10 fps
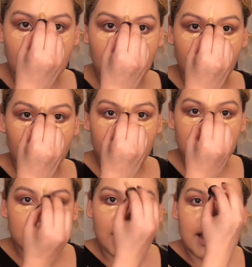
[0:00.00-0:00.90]
And we're
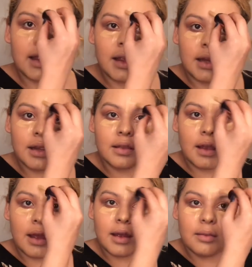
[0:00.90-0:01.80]
just highlighting
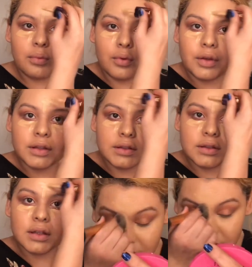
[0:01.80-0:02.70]
the high points.